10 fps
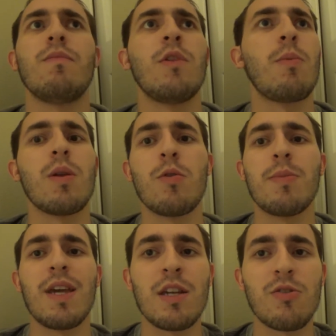nobody would
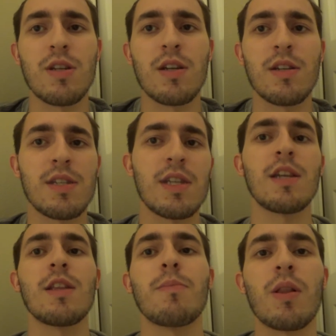be interested in
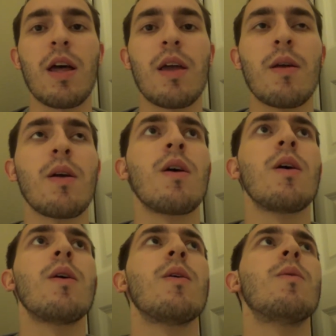seeing the play
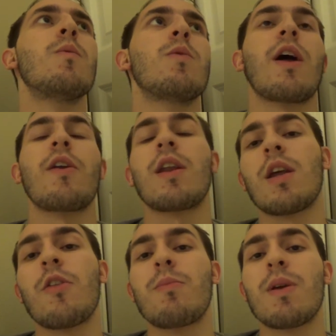without
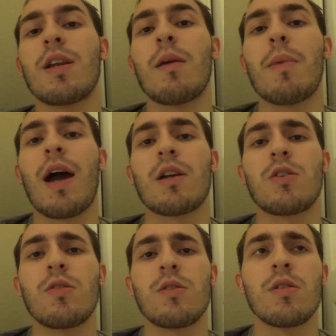any other big-name
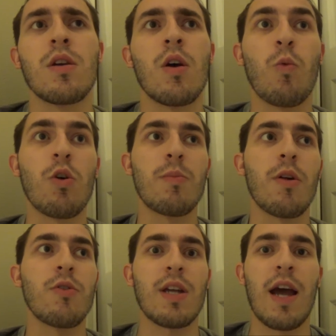actors. Warner
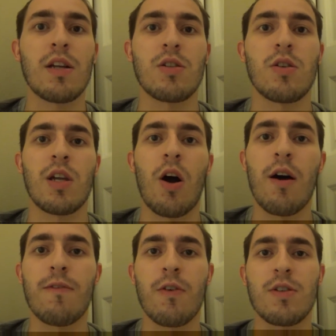Brothers actually
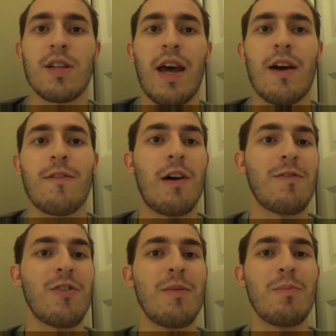offered to have
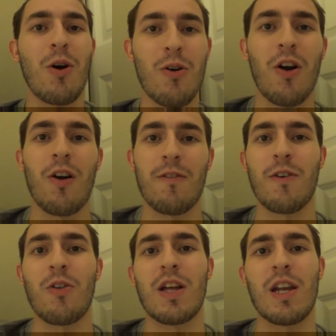Humphrey Bogart
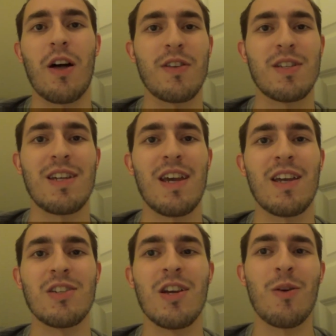fill in on the
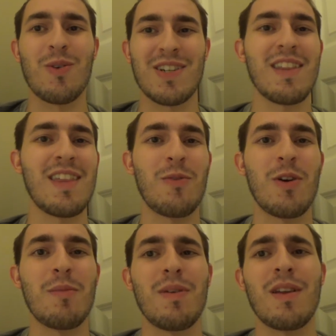stage, which I think
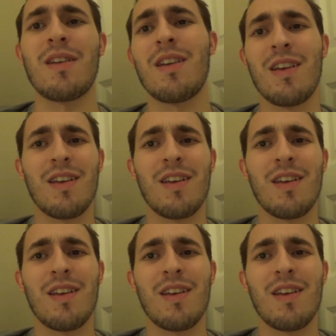would have been